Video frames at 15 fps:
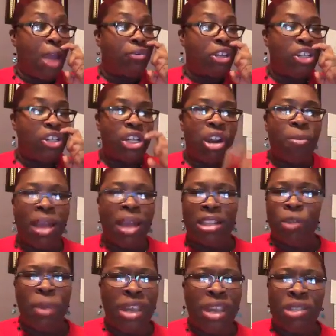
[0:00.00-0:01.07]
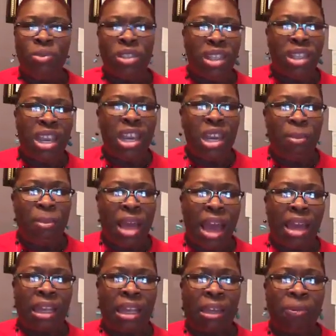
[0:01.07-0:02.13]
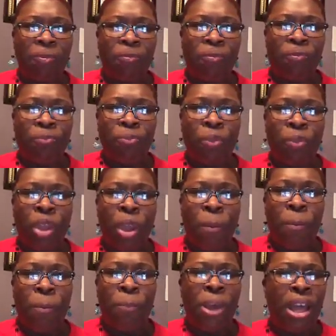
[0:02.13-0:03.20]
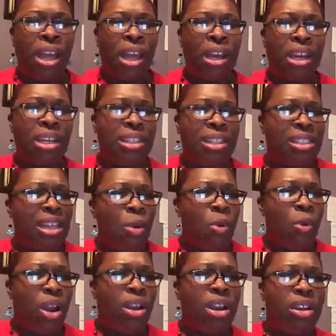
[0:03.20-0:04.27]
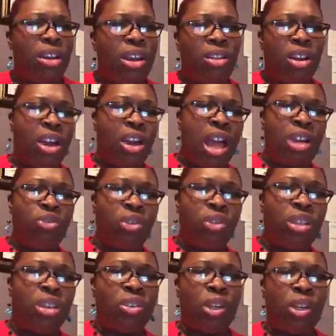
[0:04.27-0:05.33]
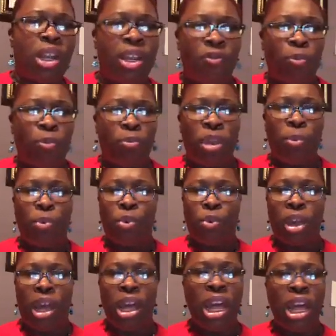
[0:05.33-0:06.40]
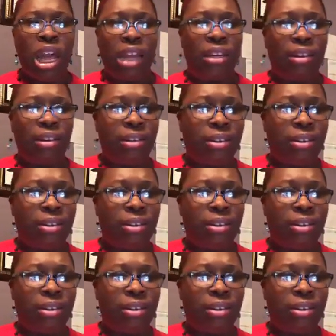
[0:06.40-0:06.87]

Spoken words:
have to share my space with anybody. But somewhere in another country, there's 11 people in a hut.